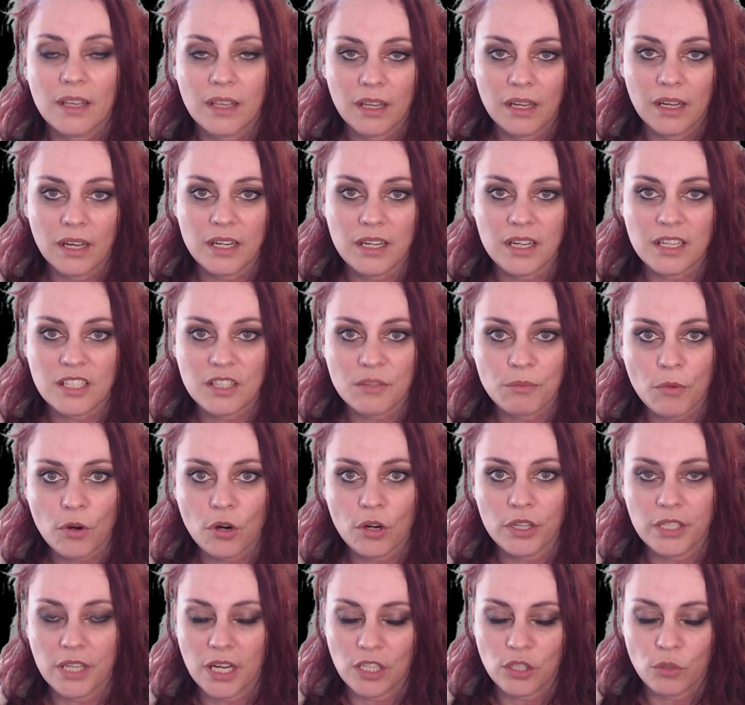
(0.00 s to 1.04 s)
It is more
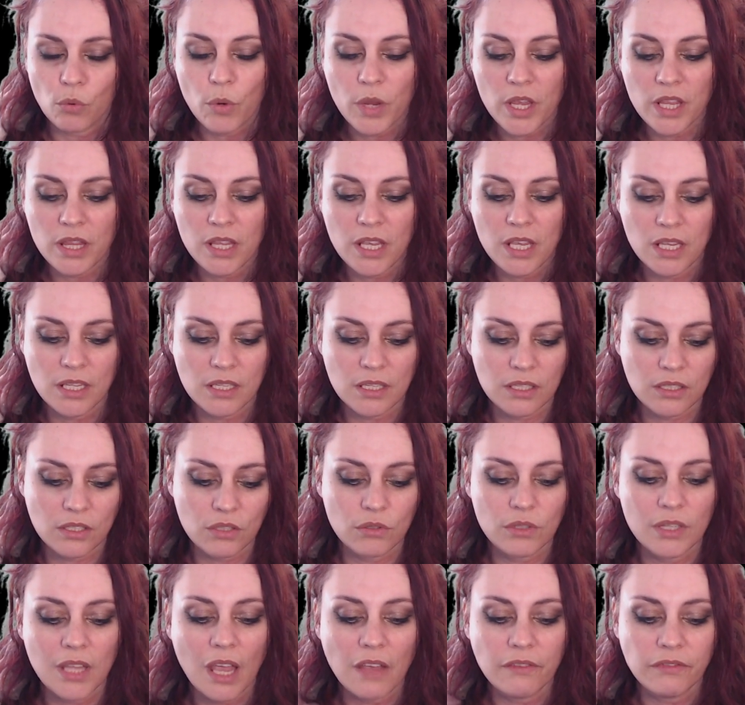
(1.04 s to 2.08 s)
that we need to
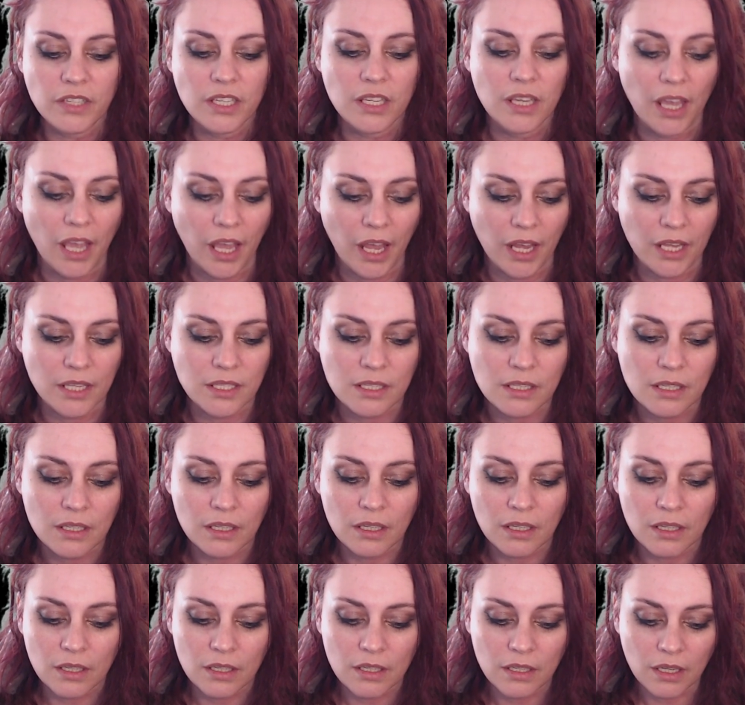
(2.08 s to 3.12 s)
navigate
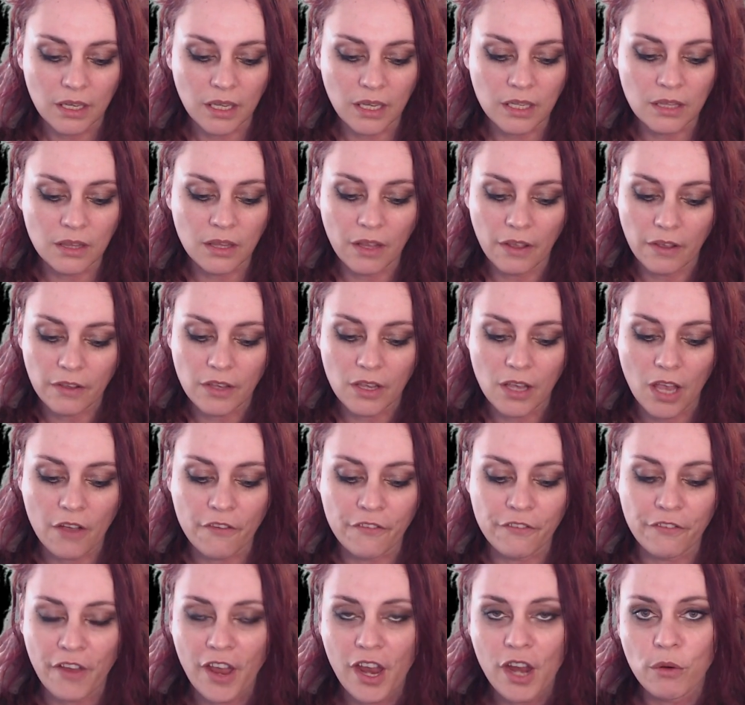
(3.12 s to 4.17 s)
in a
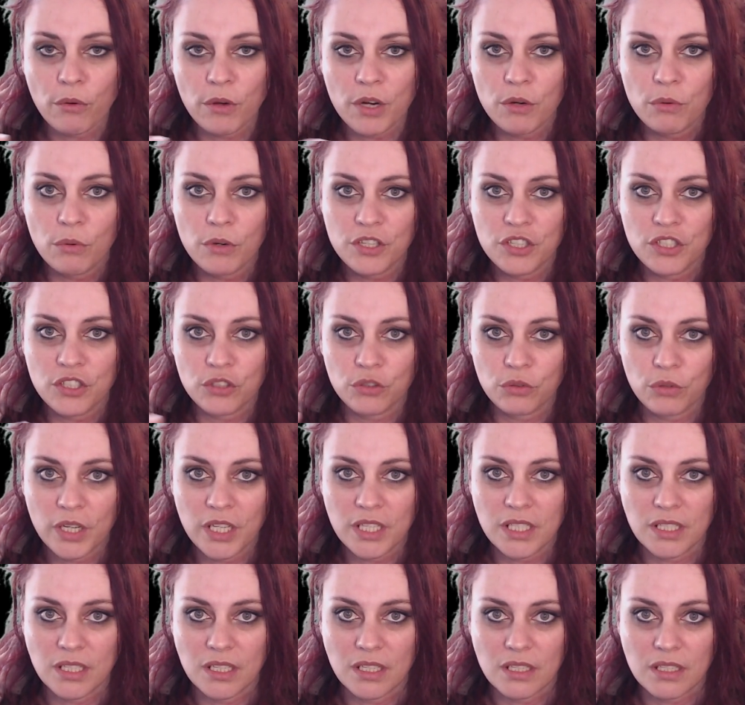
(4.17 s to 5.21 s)
very
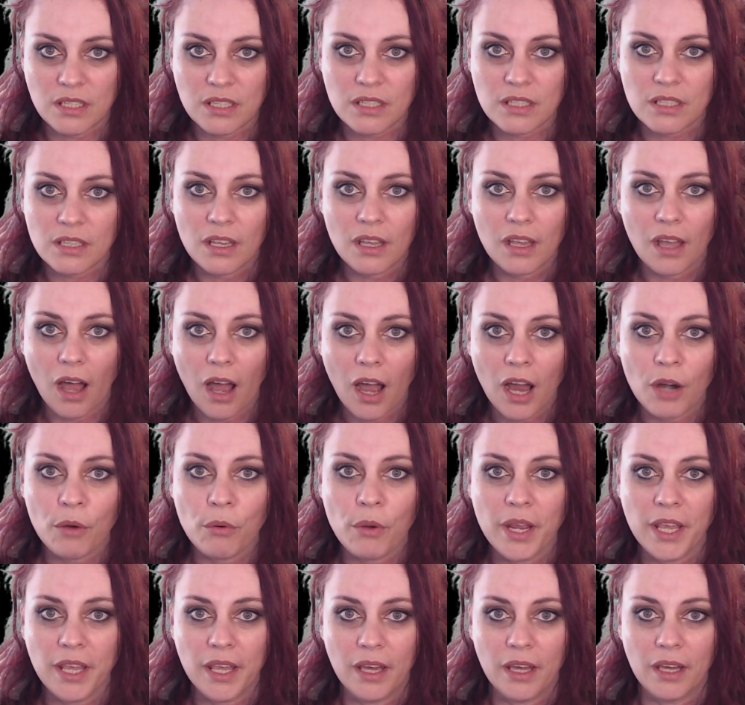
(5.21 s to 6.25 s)
restricted
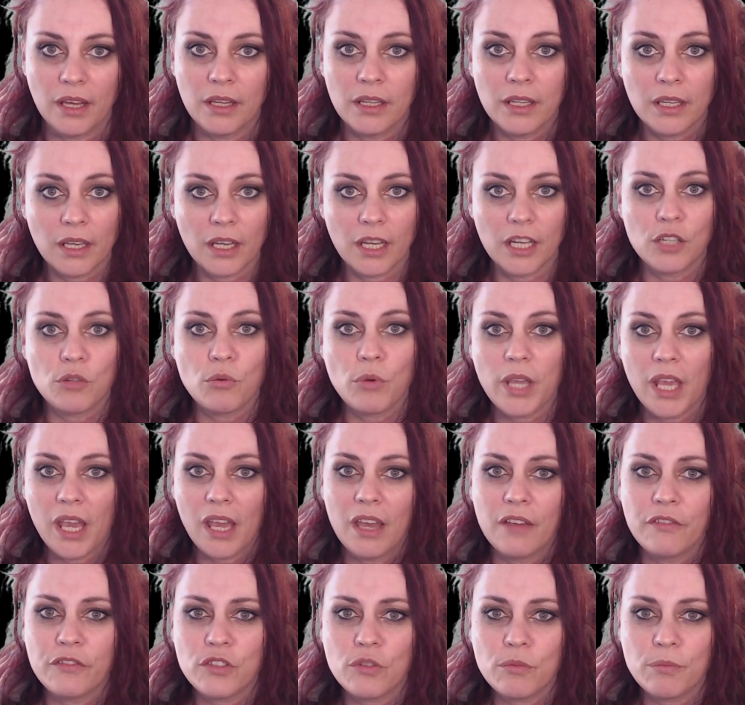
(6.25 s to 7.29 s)
area and we
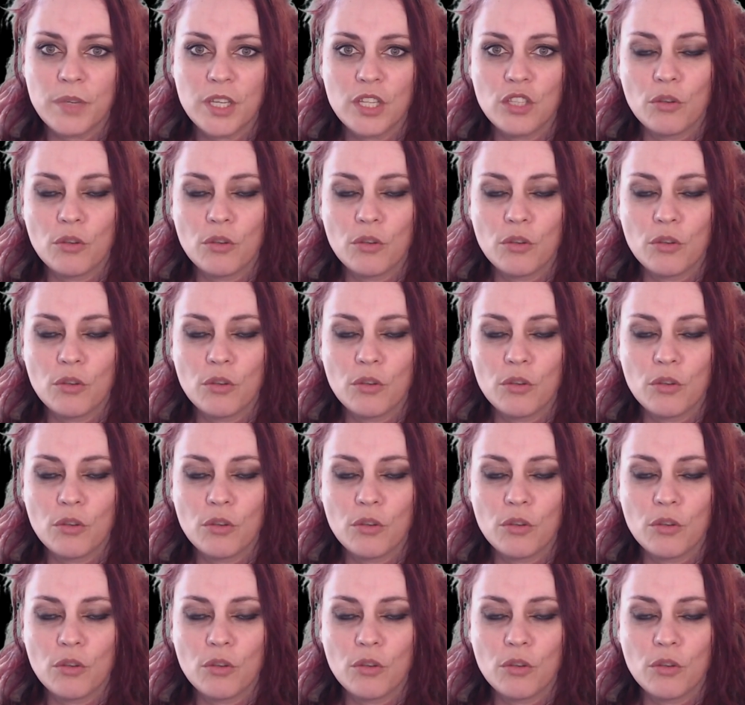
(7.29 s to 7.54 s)
have to be the